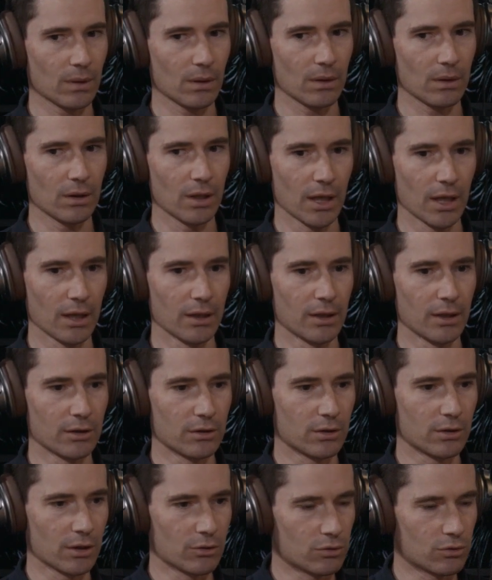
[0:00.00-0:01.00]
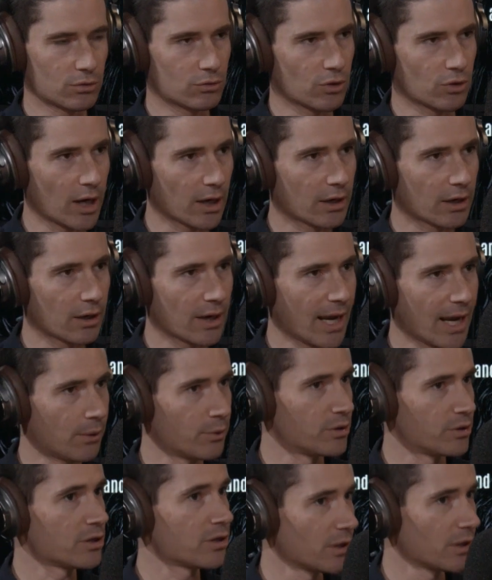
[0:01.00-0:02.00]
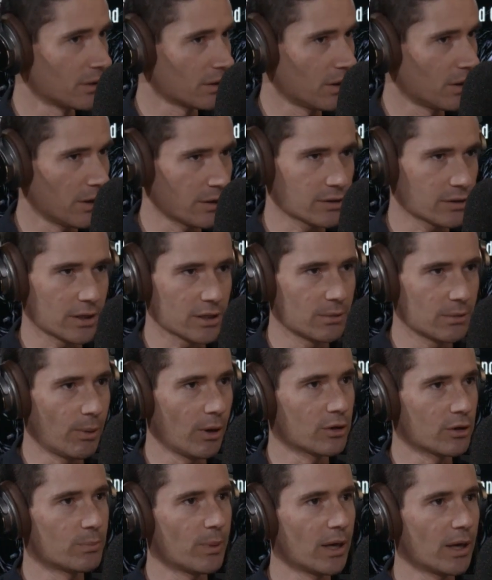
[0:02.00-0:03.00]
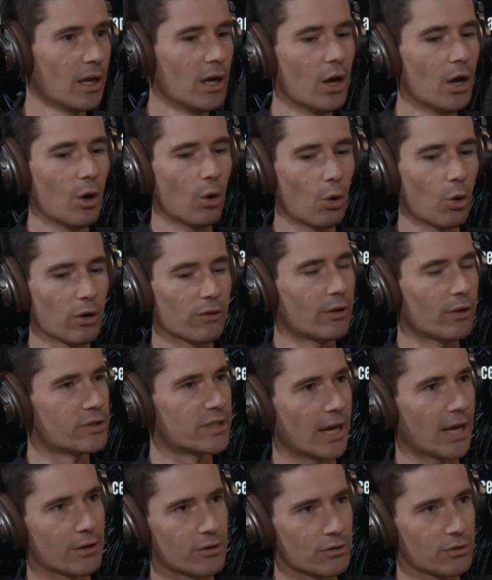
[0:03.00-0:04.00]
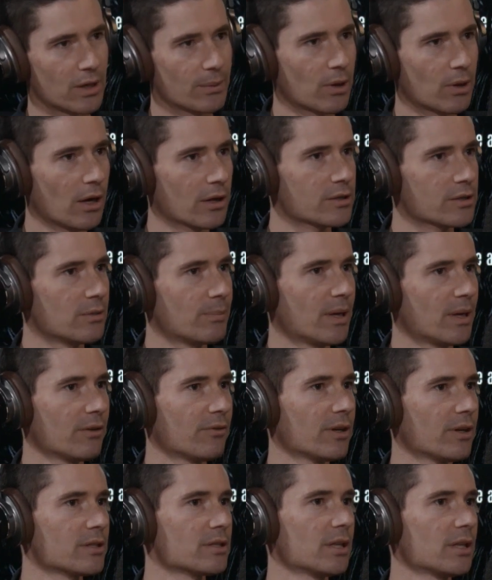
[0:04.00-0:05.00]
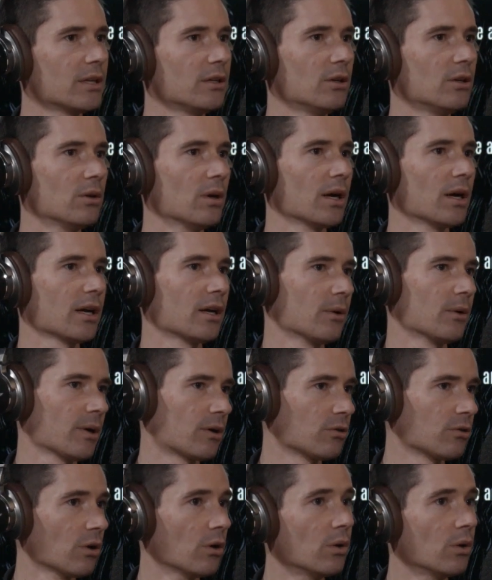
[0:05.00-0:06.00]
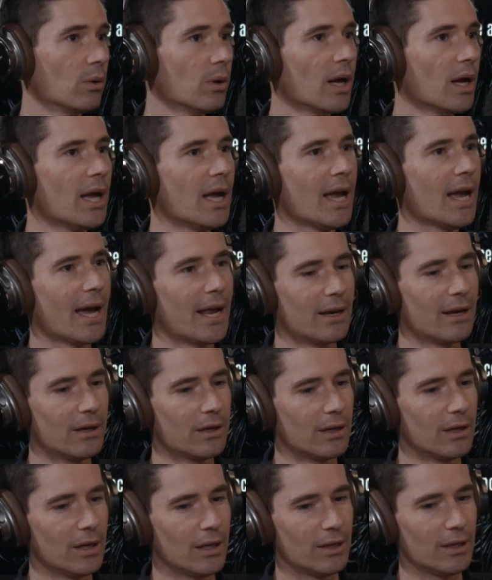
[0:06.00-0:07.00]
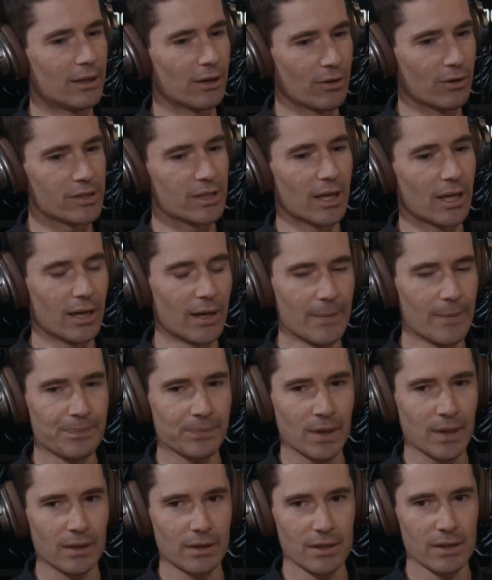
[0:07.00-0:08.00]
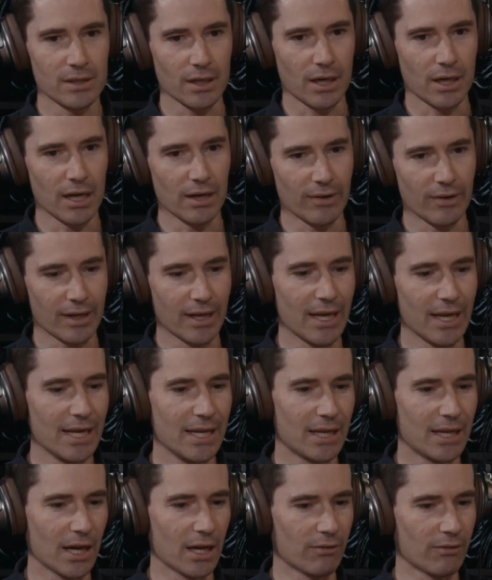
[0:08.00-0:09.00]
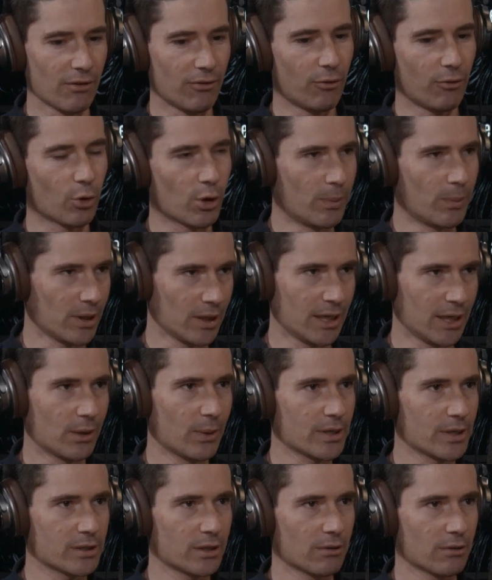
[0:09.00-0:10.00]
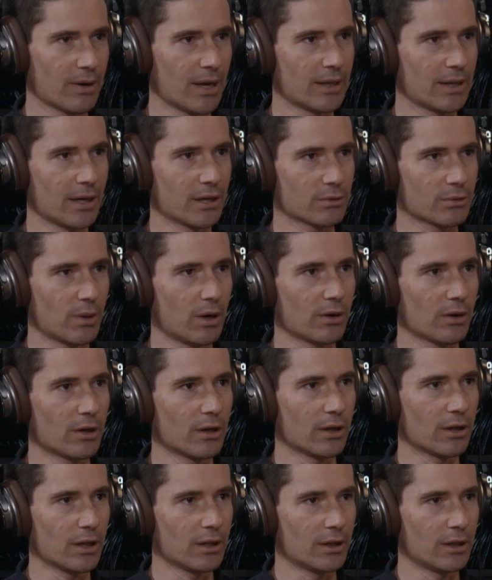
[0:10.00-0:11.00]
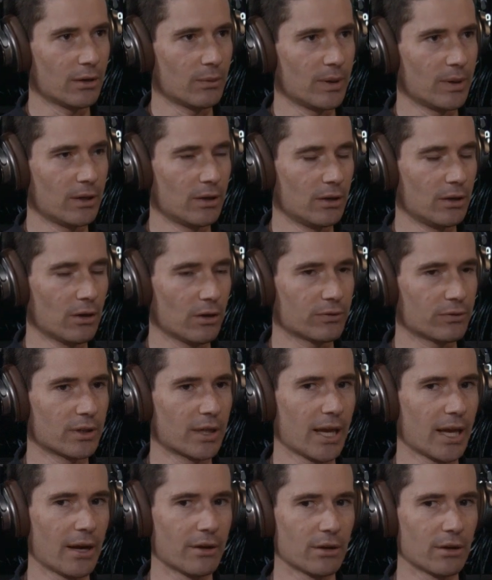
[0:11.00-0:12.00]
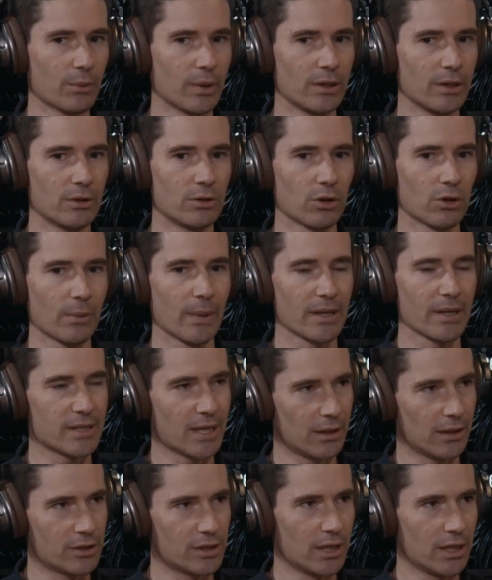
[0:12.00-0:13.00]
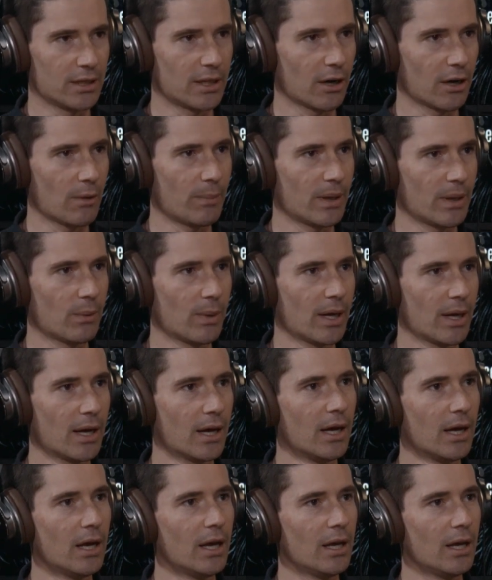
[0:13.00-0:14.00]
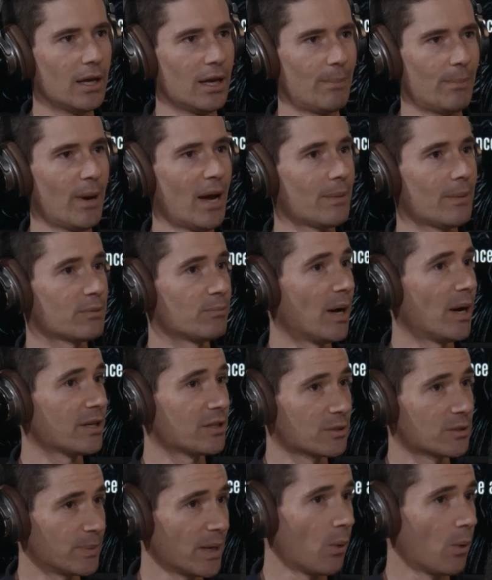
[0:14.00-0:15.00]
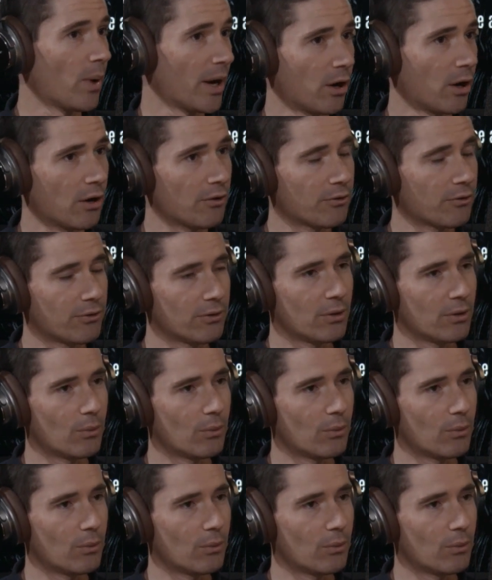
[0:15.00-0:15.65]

the drug acquisition costs, I suppose, but all of those downstream costs and benefits that you are going to accrue. And there's a kind of a key kind of affordability question around that as well, that we often encounter when you talk about cell and gene therapy, where it perhaps might just be a one-off